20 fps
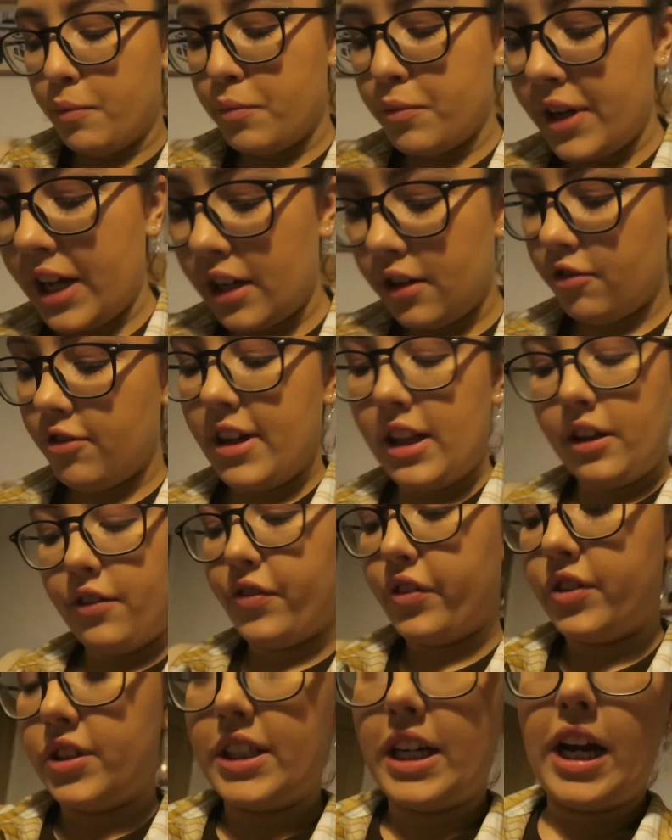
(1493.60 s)
We had a really
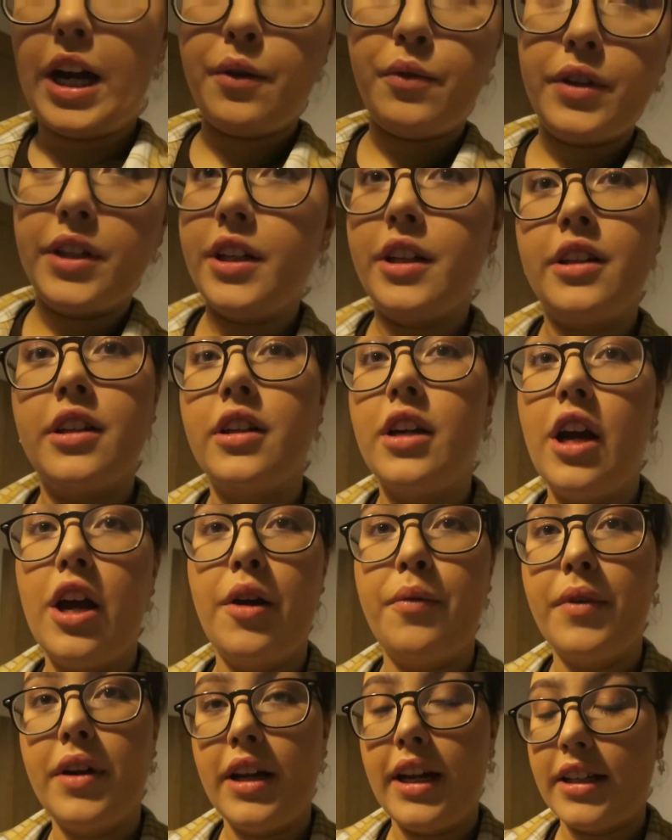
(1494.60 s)
fun time. We did
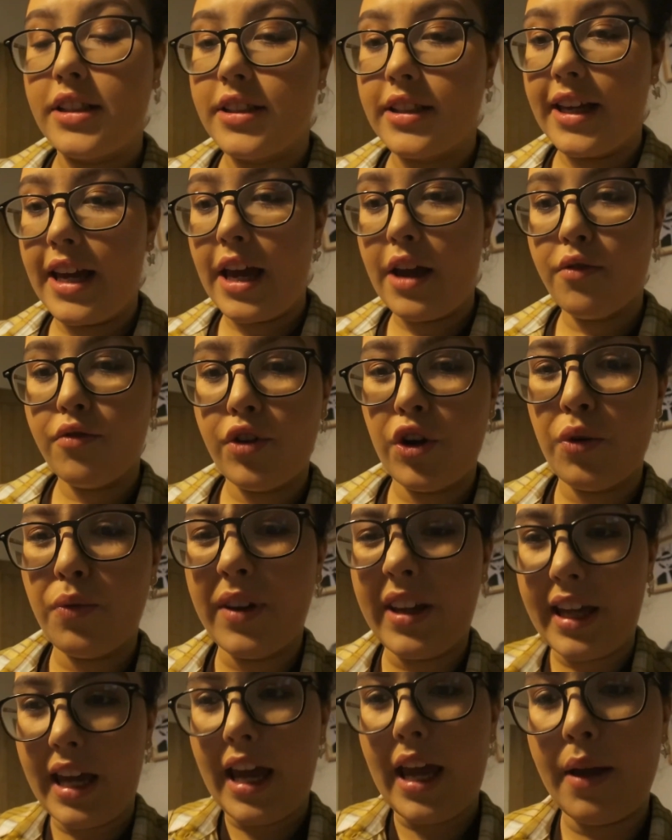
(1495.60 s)
an escape room
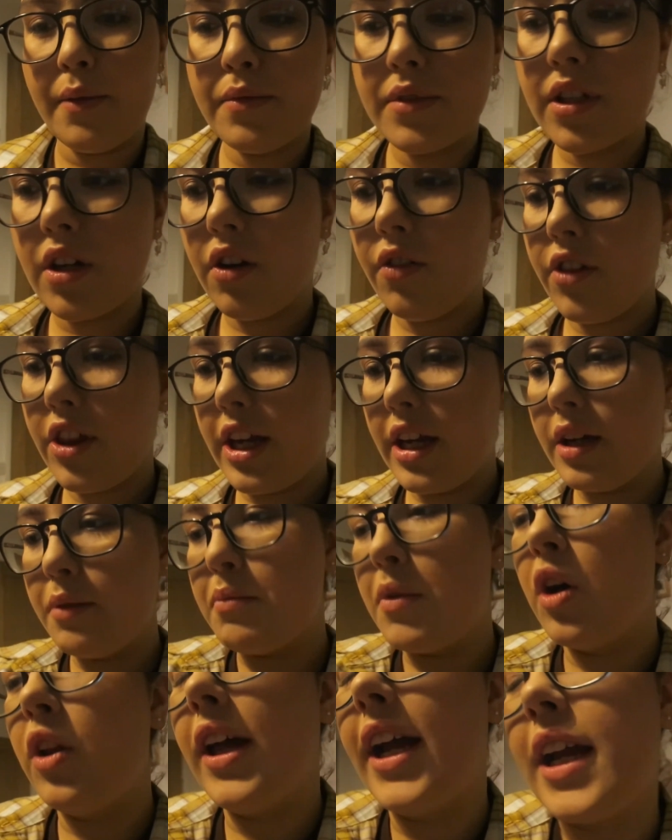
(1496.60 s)
game sort of thing,
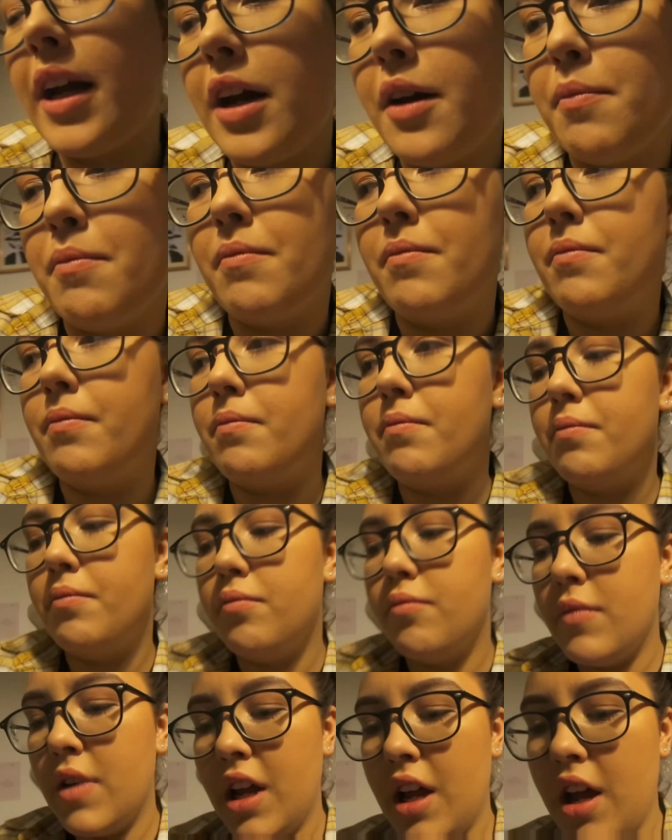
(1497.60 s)
more like a
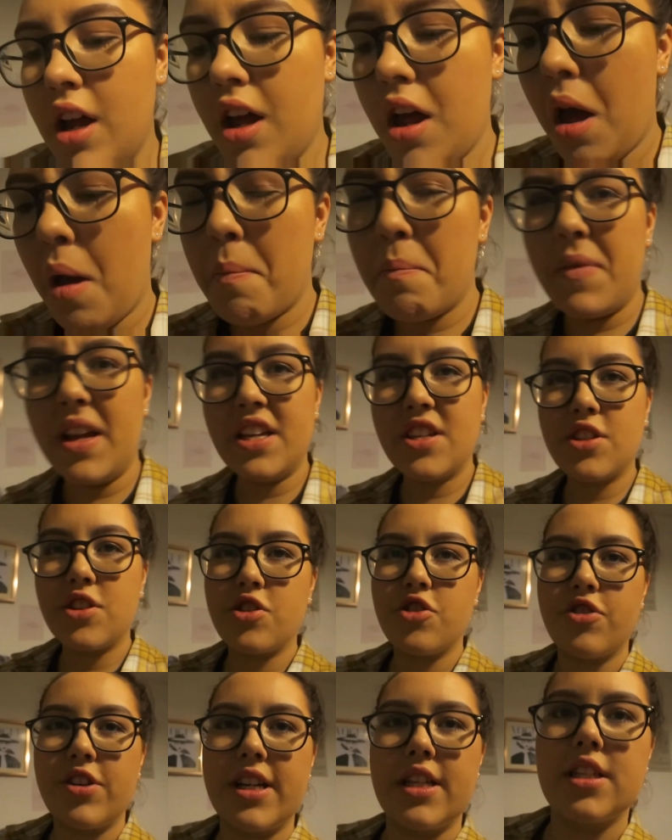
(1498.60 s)

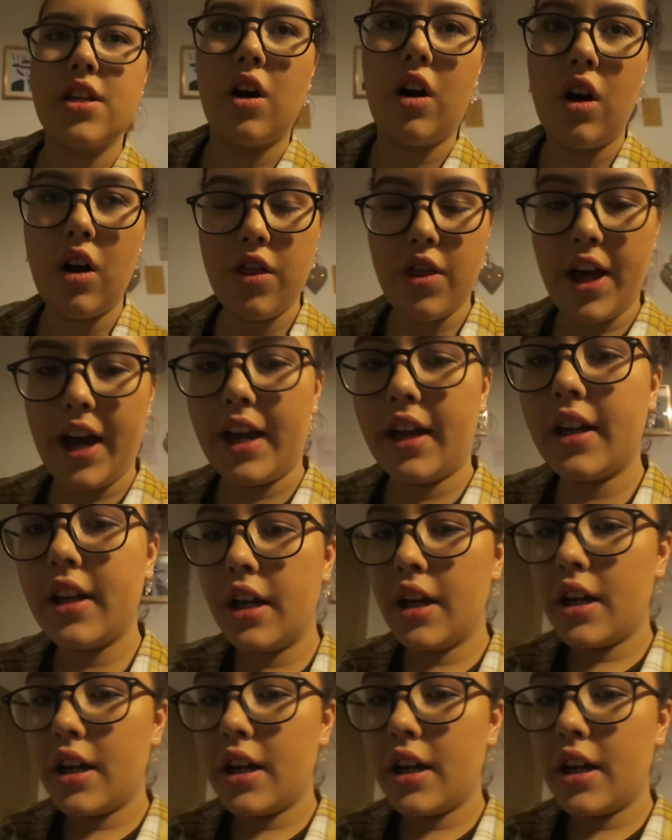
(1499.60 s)
mystery sort of thing.